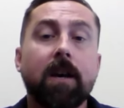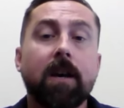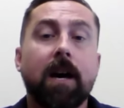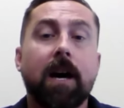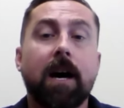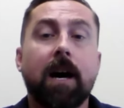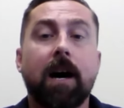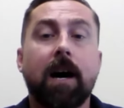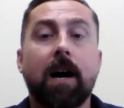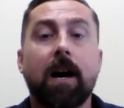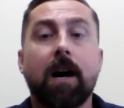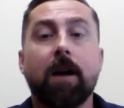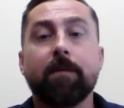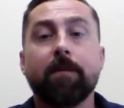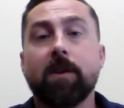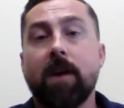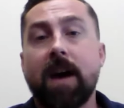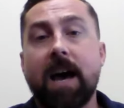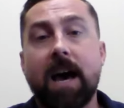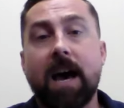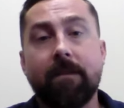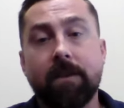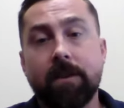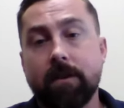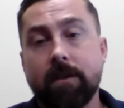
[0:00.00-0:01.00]
You know,
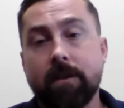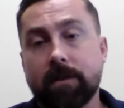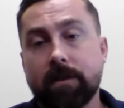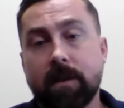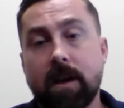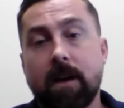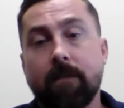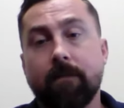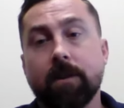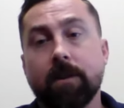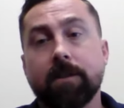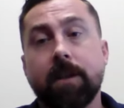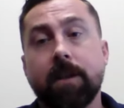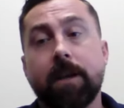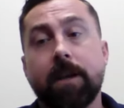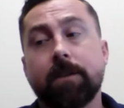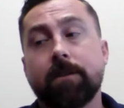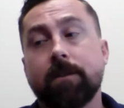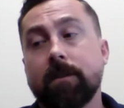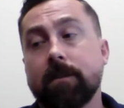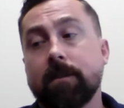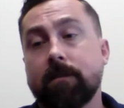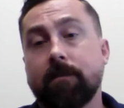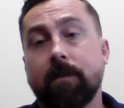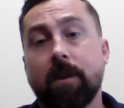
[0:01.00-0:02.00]
having those conversations.